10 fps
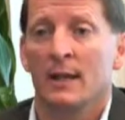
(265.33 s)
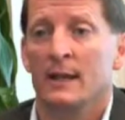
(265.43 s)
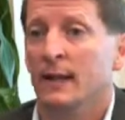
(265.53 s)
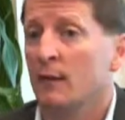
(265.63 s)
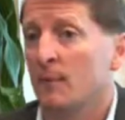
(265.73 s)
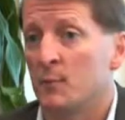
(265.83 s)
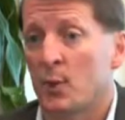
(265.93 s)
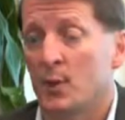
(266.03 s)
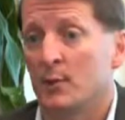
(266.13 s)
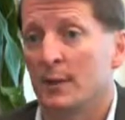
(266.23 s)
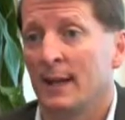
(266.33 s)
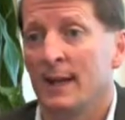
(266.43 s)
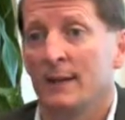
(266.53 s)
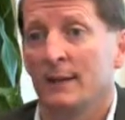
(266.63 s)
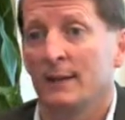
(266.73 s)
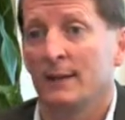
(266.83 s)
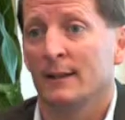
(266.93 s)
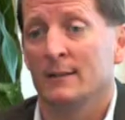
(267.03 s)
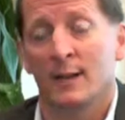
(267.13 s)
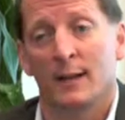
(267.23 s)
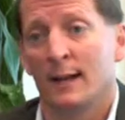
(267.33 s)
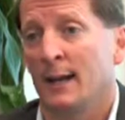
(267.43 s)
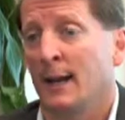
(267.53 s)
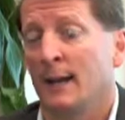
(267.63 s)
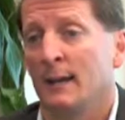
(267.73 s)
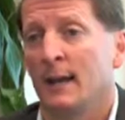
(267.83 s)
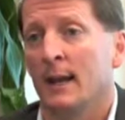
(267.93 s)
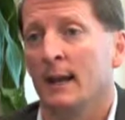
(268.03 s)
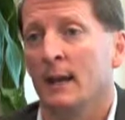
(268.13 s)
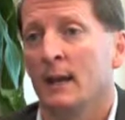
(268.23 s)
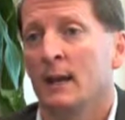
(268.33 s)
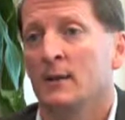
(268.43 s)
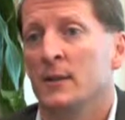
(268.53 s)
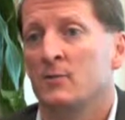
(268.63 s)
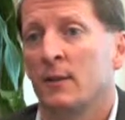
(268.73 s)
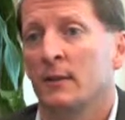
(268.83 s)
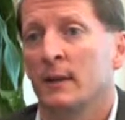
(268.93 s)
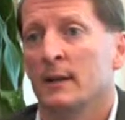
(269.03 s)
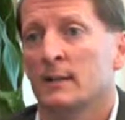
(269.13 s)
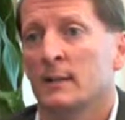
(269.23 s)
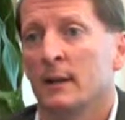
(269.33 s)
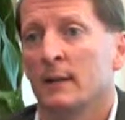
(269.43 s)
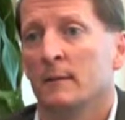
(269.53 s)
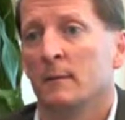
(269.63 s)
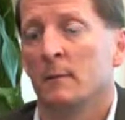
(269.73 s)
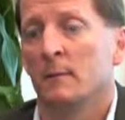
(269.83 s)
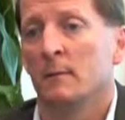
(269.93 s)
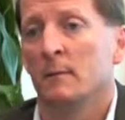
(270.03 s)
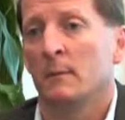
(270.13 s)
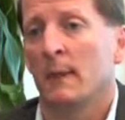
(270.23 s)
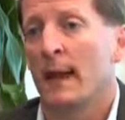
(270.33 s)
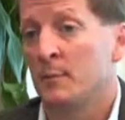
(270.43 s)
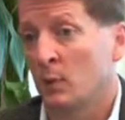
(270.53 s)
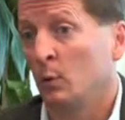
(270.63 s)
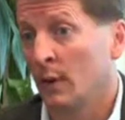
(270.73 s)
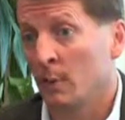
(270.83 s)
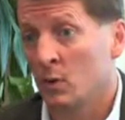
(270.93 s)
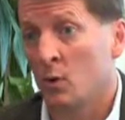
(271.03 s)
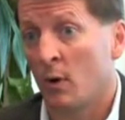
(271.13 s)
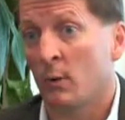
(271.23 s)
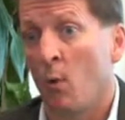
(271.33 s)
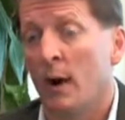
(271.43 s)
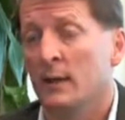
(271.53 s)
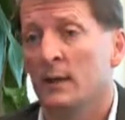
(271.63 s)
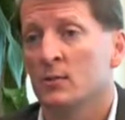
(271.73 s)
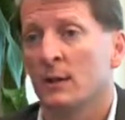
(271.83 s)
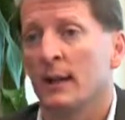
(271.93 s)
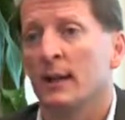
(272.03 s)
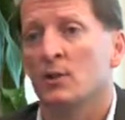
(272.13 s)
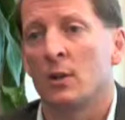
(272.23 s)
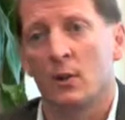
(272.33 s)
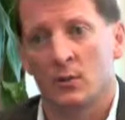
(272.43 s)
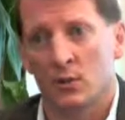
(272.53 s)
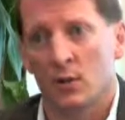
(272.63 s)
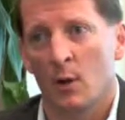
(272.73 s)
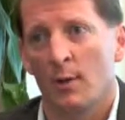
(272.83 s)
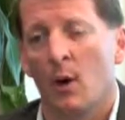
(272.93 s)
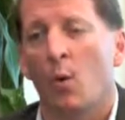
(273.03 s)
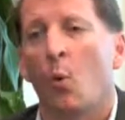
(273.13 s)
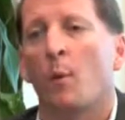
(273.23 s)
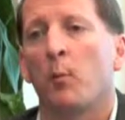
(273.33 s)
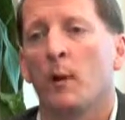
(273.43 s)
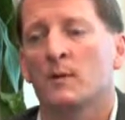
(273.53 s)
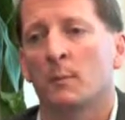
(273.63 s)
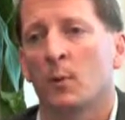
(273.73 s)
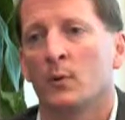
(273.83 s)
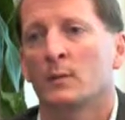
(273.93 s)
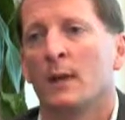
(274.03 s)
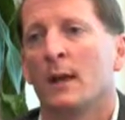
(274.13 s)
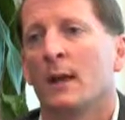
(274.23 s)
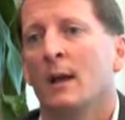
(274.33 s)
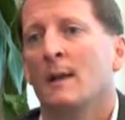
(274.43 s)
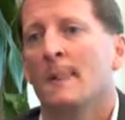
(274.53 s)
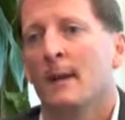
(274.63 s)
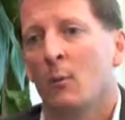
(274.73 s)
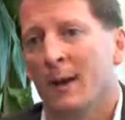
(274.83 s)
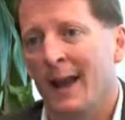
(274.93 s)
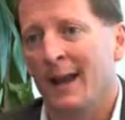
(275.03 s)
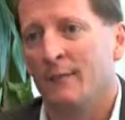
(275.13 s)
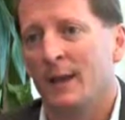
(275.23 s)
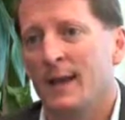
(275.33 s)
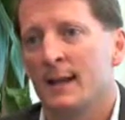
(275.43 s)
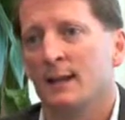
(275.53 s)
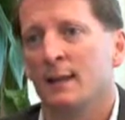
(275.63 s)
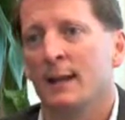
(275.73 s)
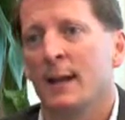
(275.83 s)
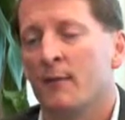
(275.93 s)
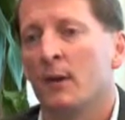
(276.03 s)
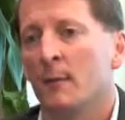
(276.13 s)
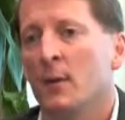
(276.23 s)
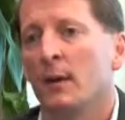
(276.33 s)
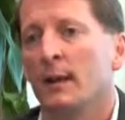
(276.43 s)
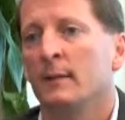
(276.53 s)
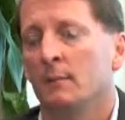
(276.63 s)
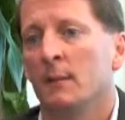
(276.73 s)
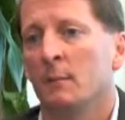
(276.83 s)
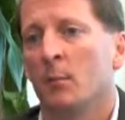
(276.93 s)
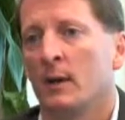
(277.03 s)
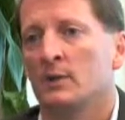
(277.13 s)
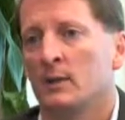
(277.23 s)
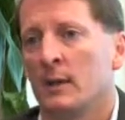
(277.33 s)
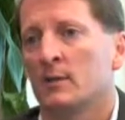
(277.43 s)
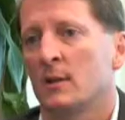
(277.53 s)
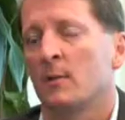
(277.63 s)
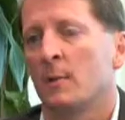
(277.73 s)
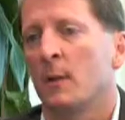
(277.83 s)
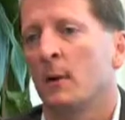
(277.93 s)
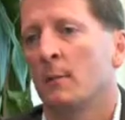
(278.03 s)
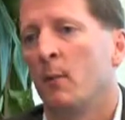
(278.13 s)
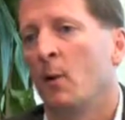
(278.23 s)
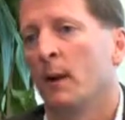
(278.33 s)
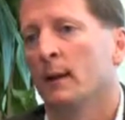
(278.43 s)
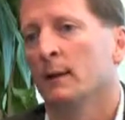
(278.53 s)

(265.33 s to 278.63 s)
He did it from Charleston County. He's done it in a district that is absolutely a majority white district, and it goes to show that our core principles, when advocated in every community, bring success to the Republican Party.